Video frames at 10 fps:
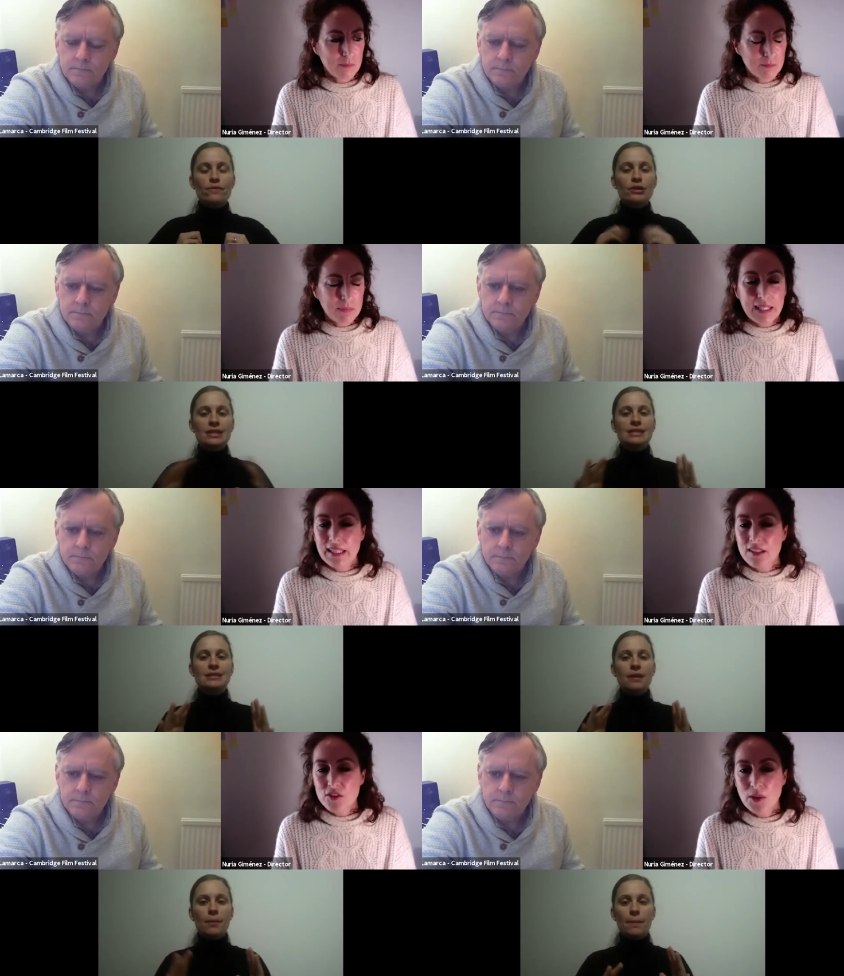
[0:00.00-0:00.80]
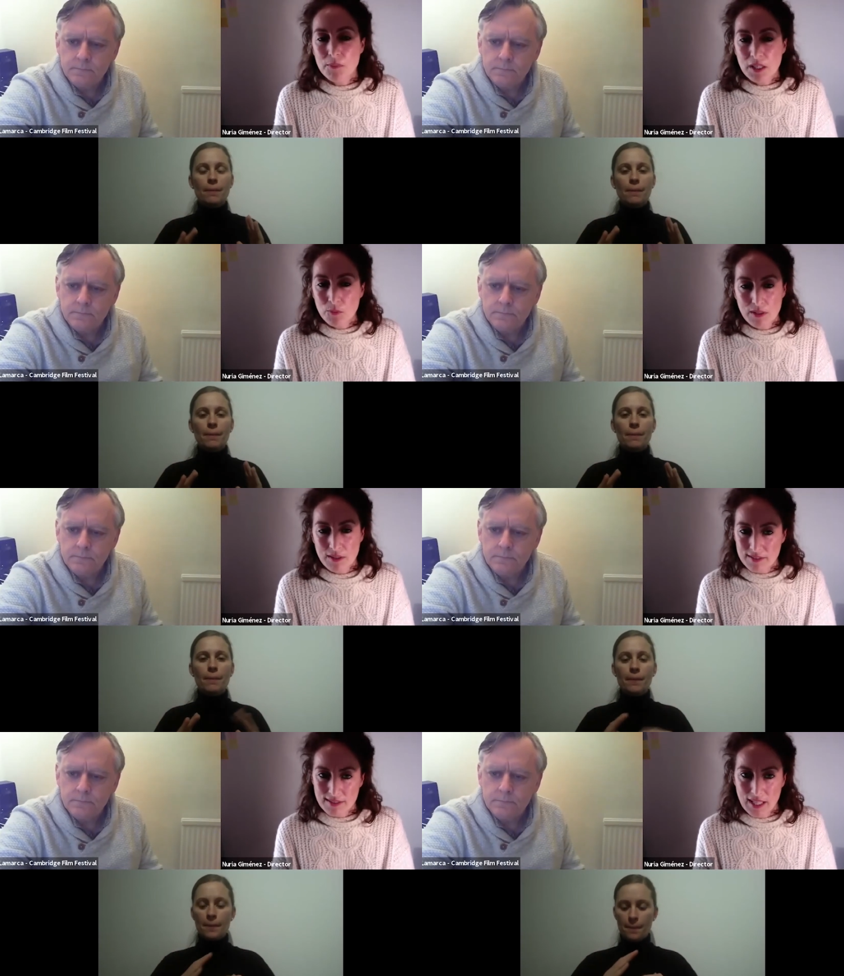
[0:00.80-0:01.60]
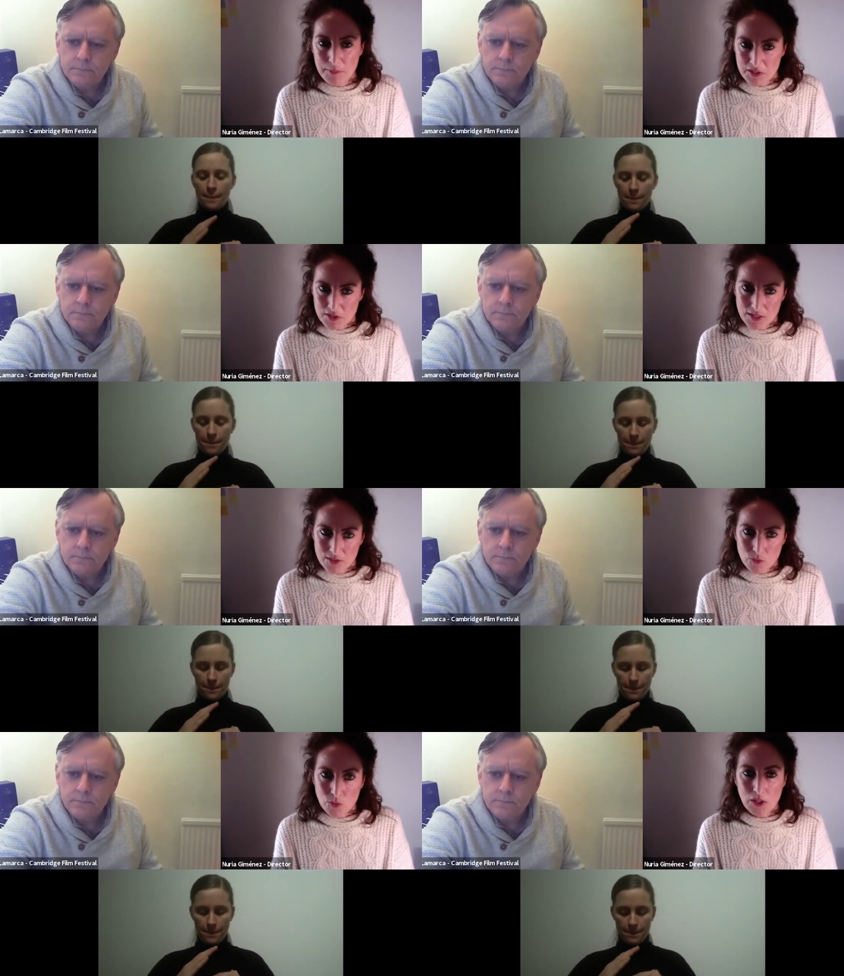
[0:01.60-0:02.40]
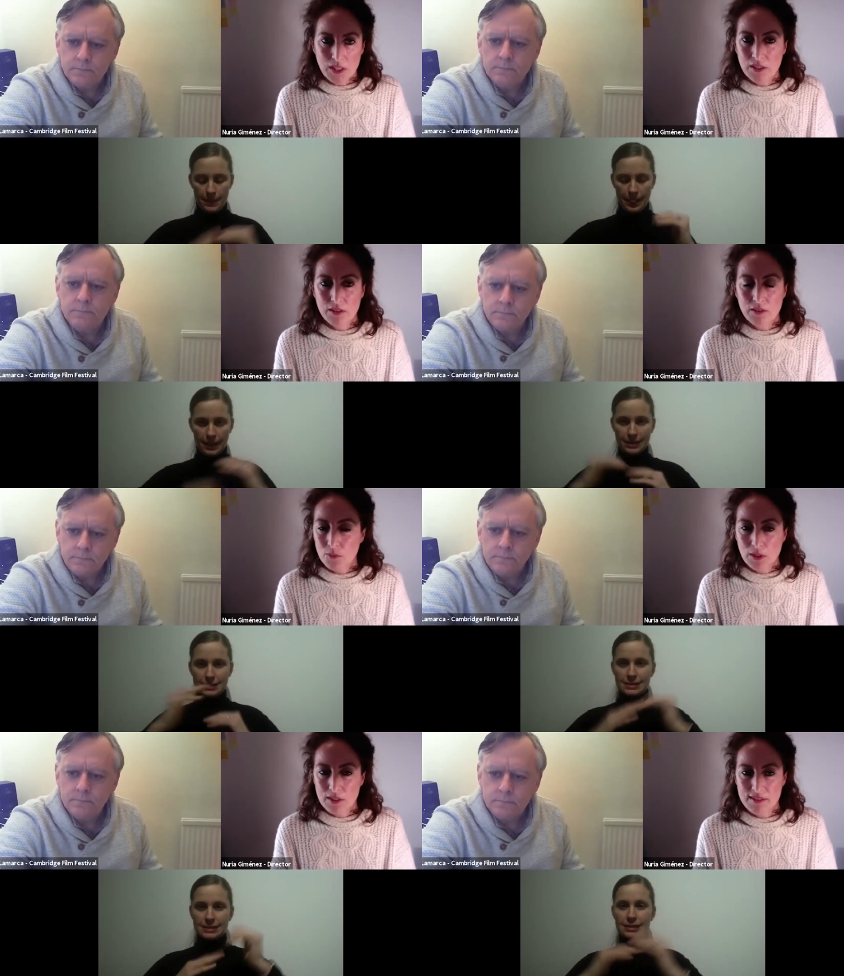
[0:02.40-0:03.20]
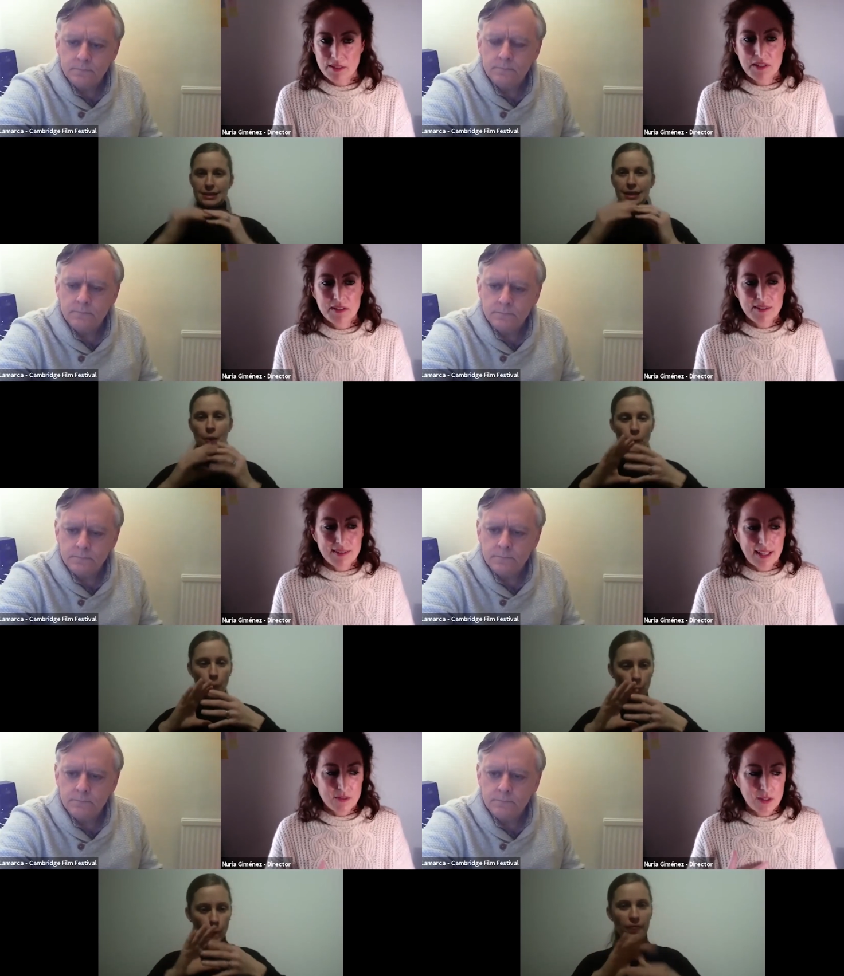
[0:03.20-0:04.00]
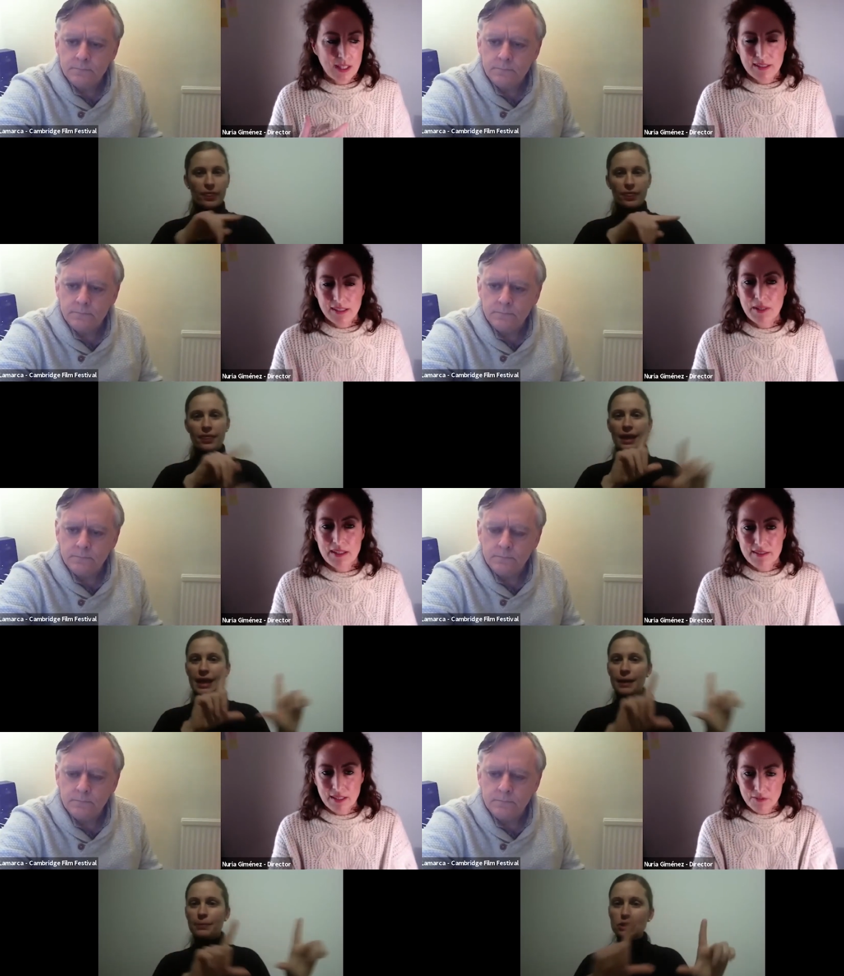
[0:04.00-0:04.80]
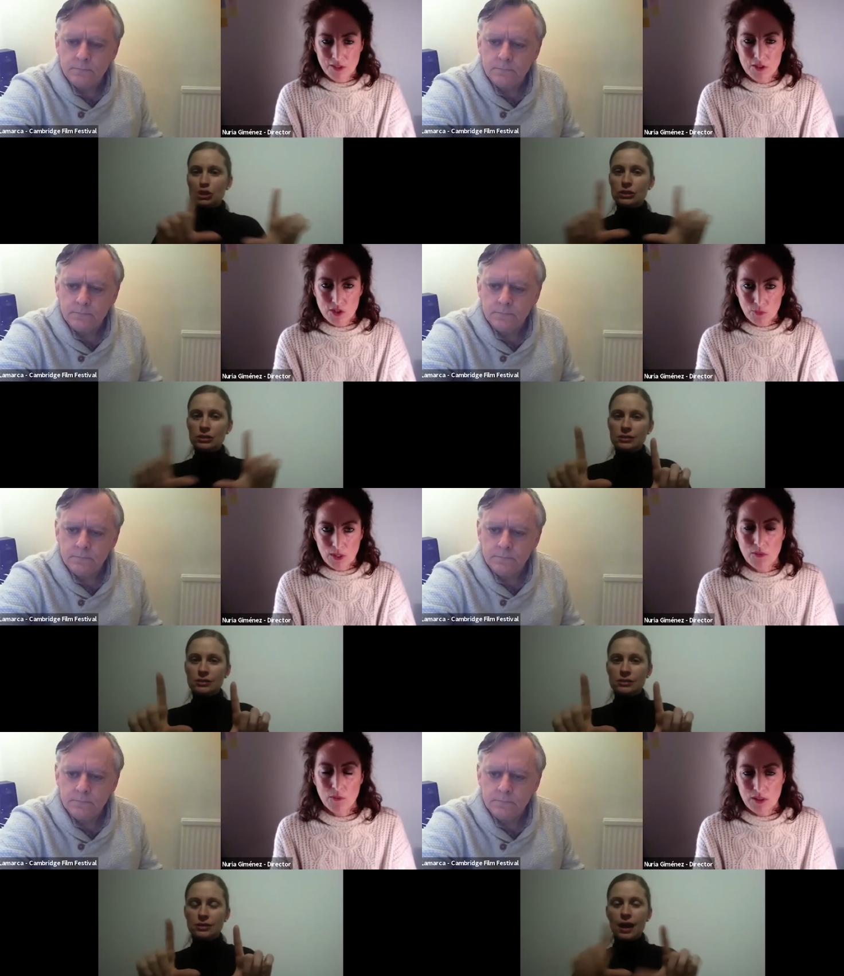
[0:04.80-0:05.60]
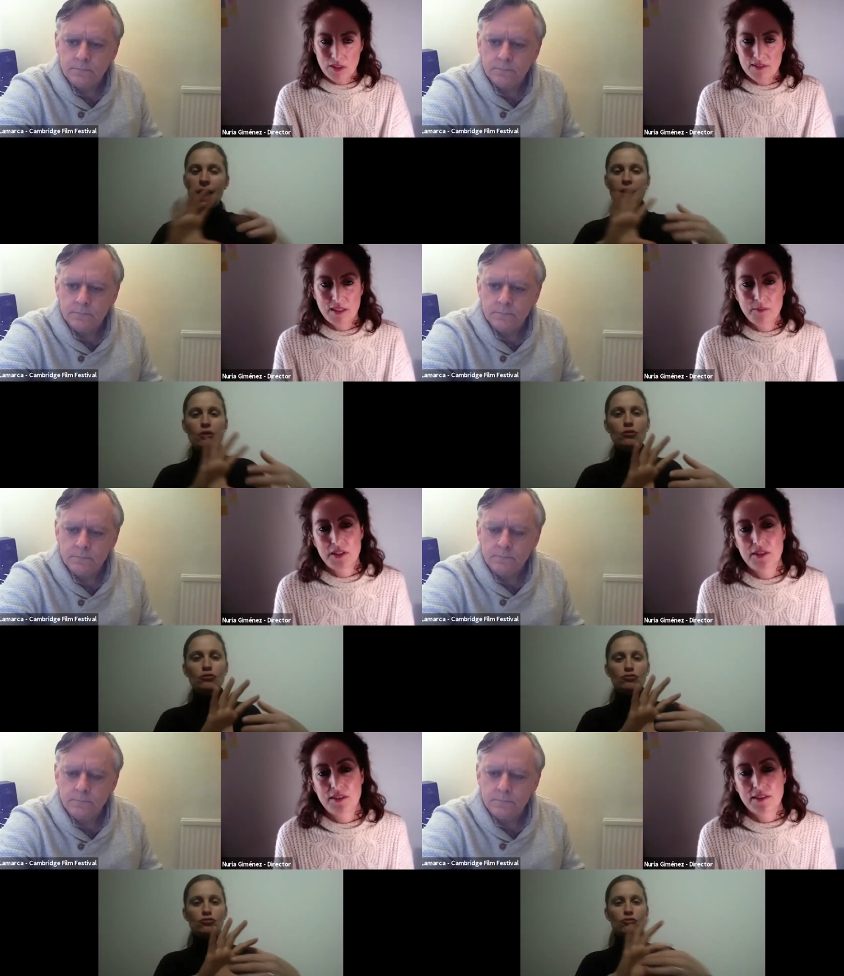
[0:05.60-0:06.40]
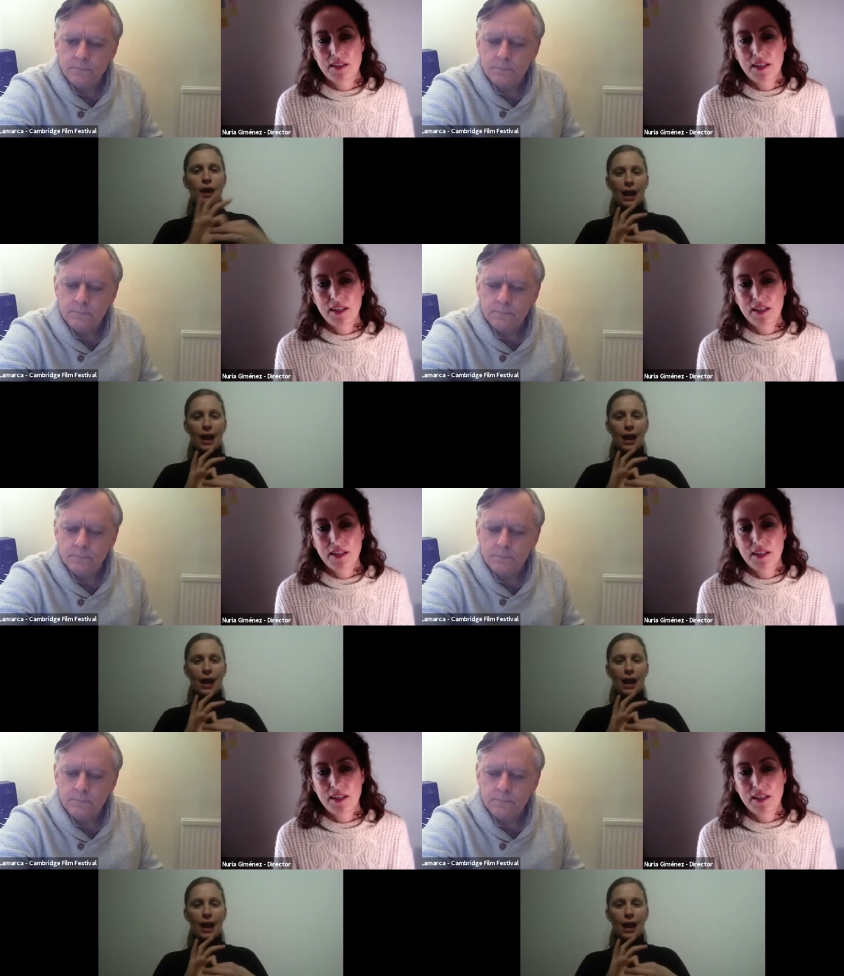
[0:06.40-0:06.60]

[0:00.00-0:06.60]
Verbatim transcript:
Speaker 1: building something with these images, working with these images and relating myself also with, with these images.